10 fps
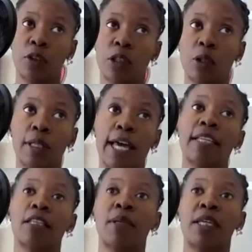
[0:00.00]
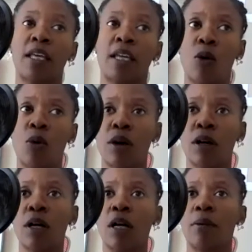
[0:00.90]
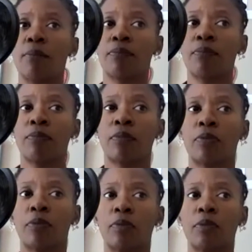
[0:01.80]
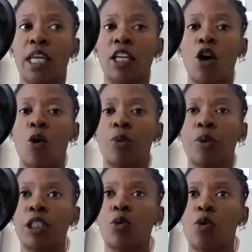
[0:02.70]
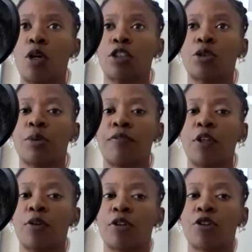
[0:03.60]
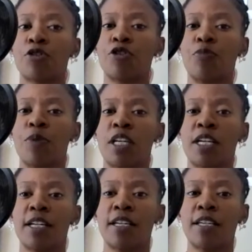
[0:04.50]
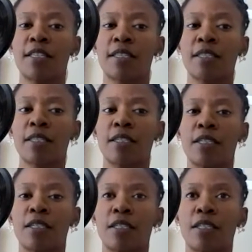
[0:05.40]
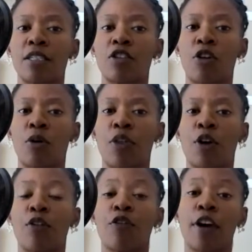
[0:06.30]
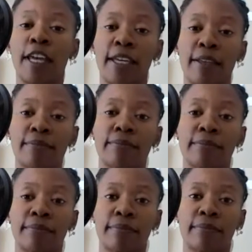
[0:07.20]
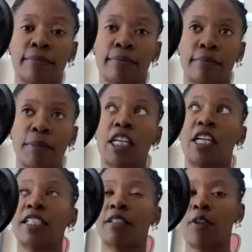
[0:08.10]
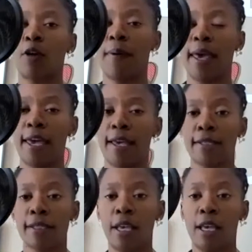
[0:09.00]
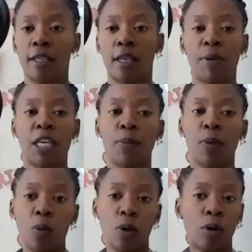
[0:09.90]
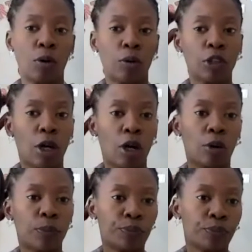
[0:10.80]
They'll lie at the beginning, or they don't really want to reveal their truth because, you know, they're afraid because of their past that people will, you know,